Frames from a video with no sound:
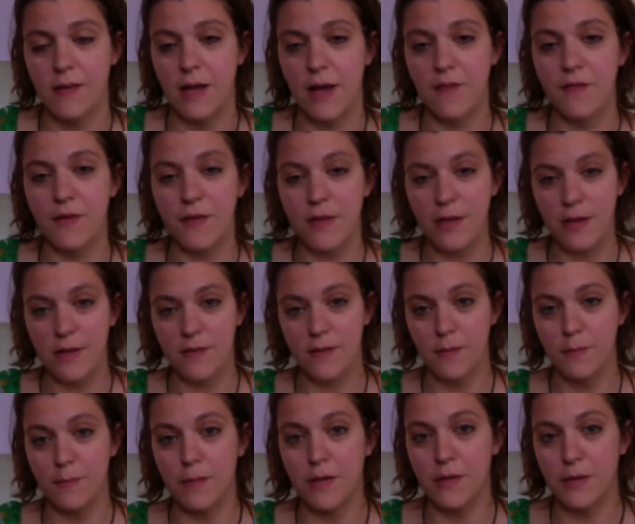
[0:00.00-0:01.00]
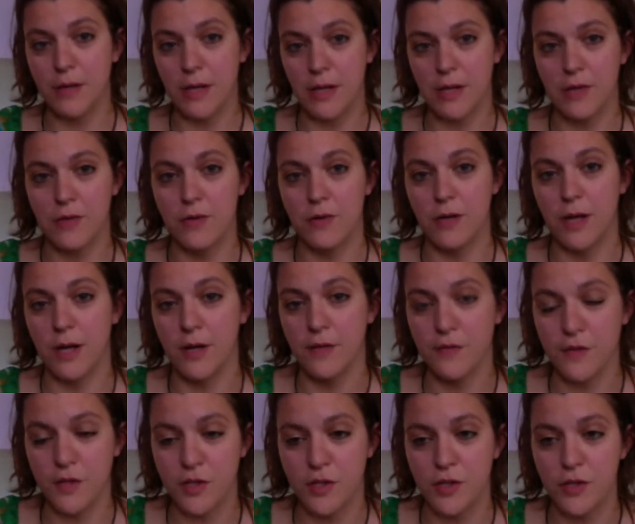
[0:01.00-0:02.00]
Everything is a mirror in your life
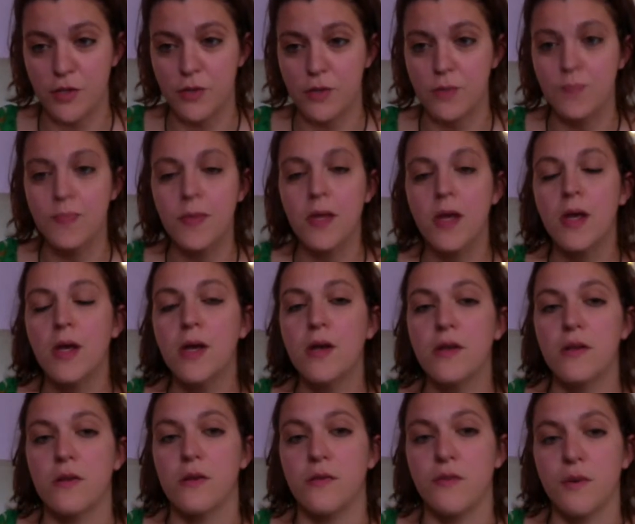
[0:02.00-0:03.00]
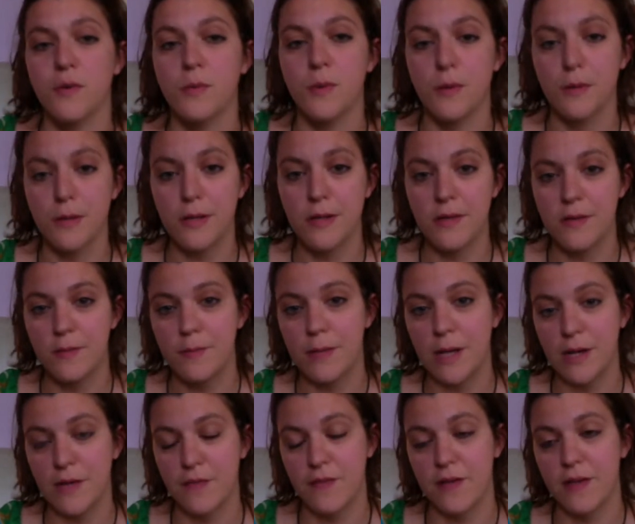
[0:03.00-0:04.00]
to you. So if you're wanting to
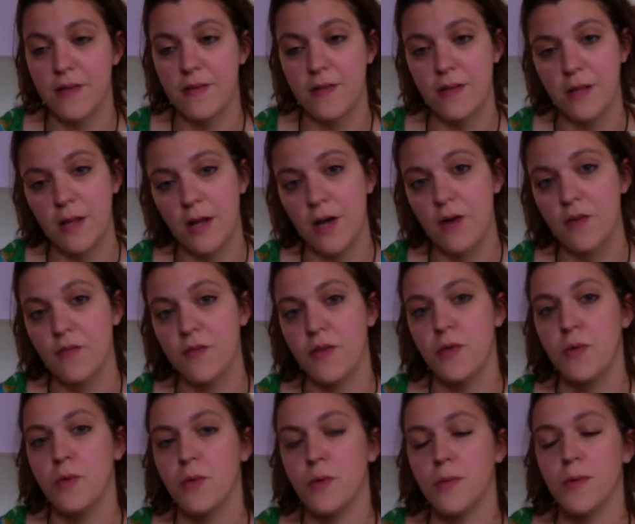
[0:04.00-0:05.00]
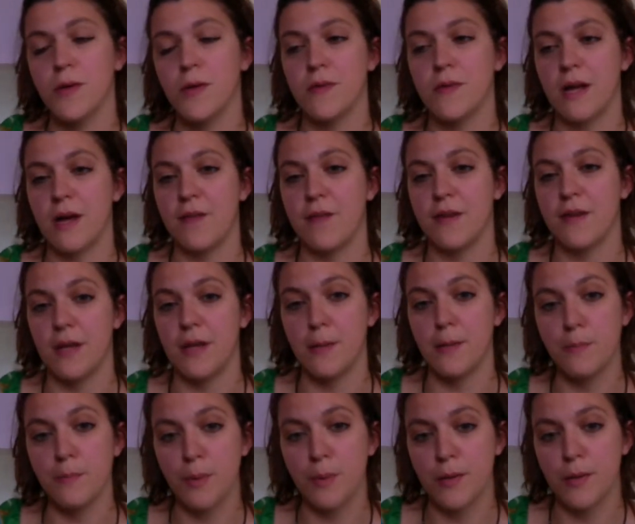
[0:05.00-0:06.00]
manifest love, you almost have to
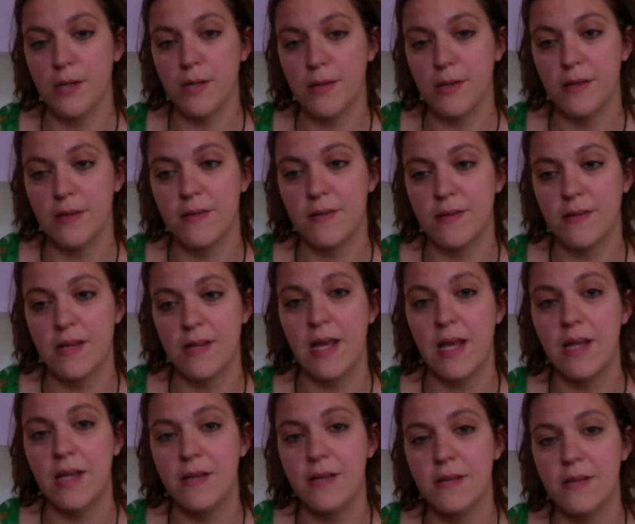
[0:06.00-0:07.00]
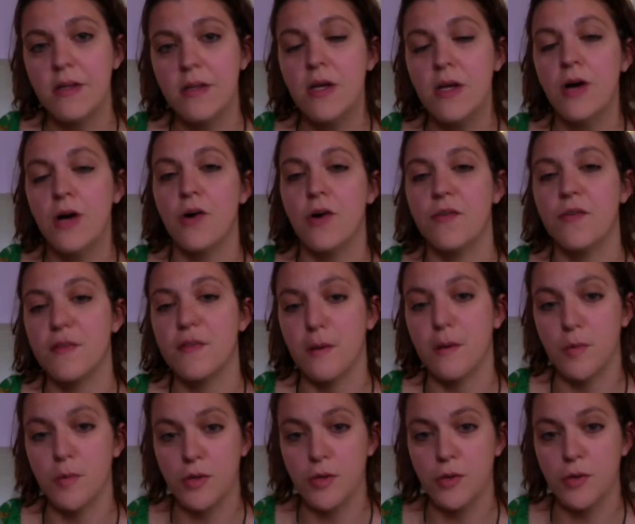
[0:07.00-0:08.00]
embody the state of
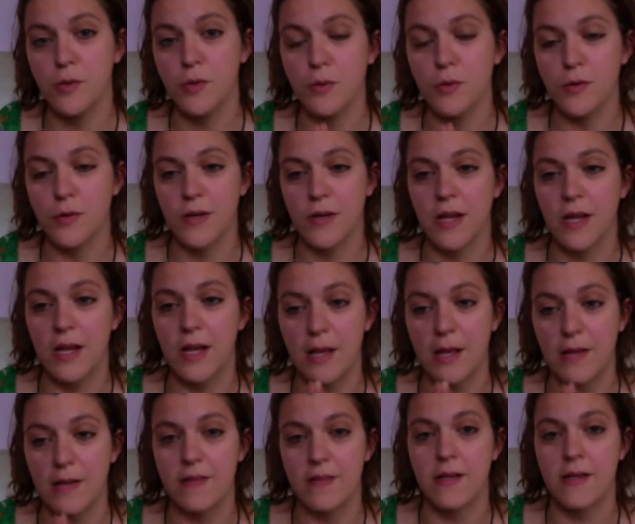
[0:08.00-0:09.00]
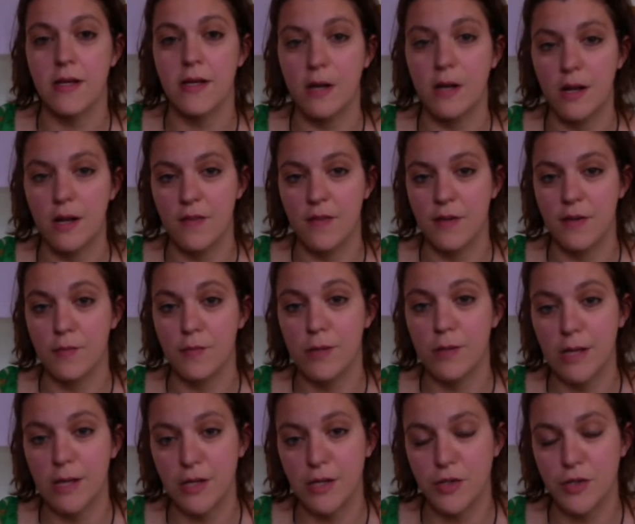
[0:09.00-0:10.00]
someone who already is in a loving
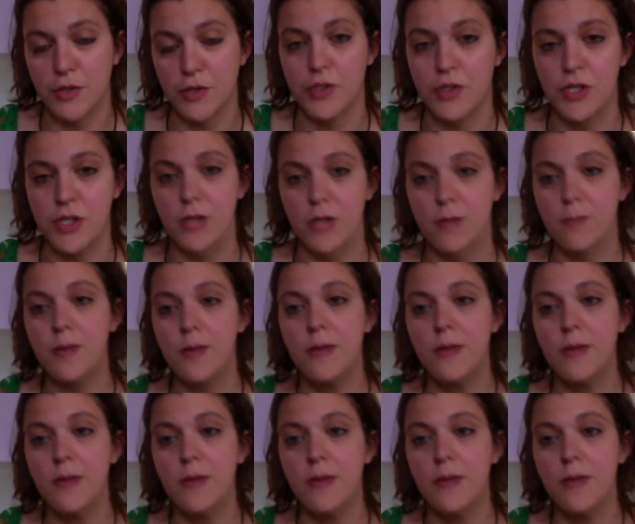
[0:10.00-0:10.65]
relationship.